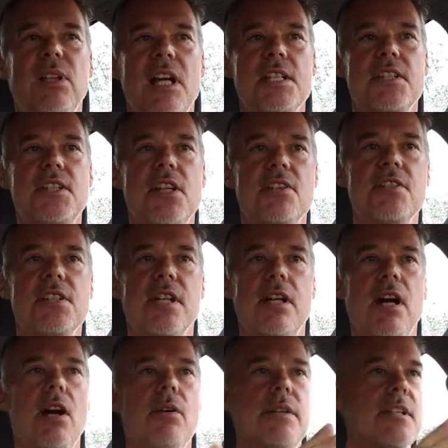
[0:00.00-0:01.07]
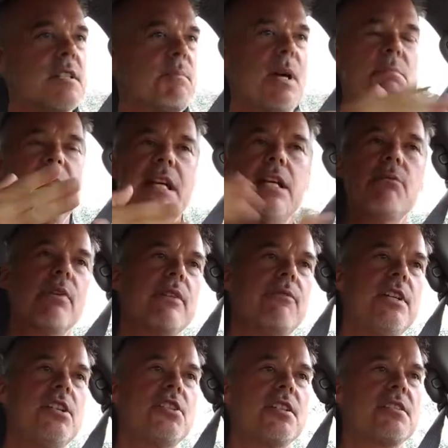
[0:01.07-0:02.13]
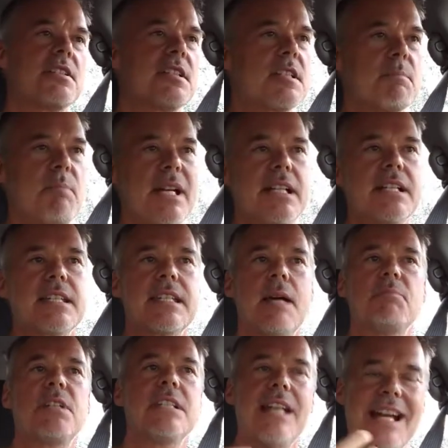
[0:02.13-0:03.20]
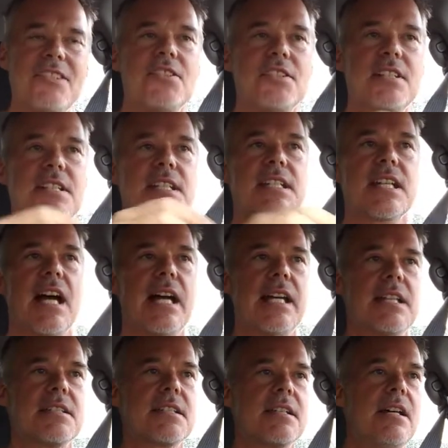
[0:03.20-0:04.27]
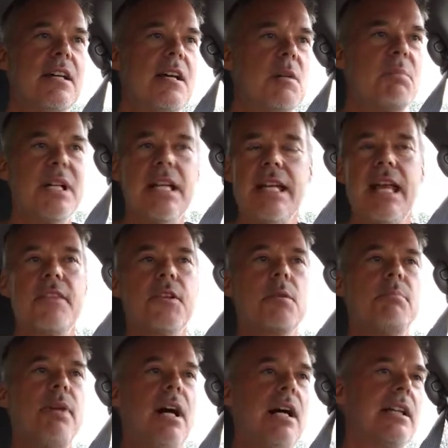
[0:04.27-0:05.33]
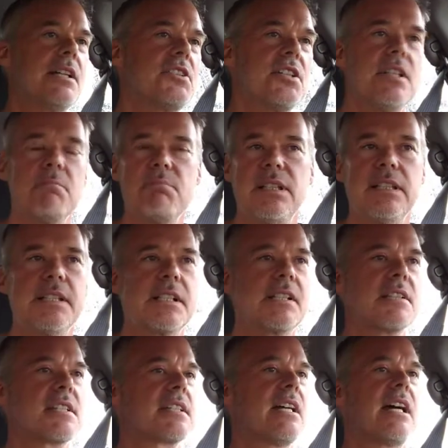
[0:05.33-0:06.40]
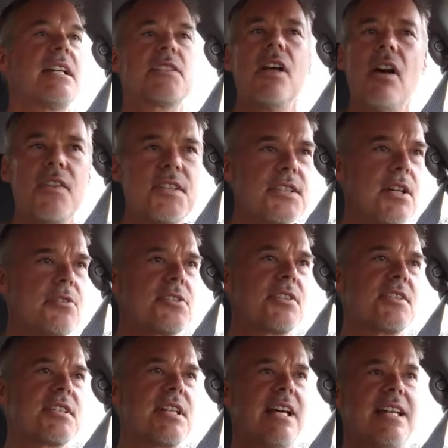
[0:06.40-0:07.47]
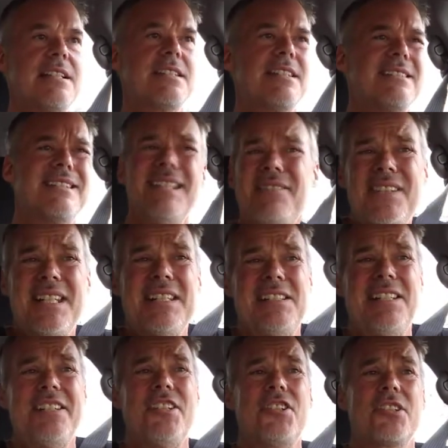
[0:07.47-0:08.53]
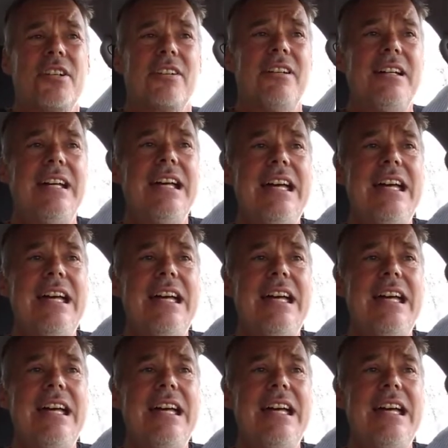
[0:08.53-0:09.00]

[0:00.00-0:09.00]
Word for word: plus years ago, and there's been many revisions. It's been accepted not just in science, but in anthropology and political science, all the social sciences, even in literature.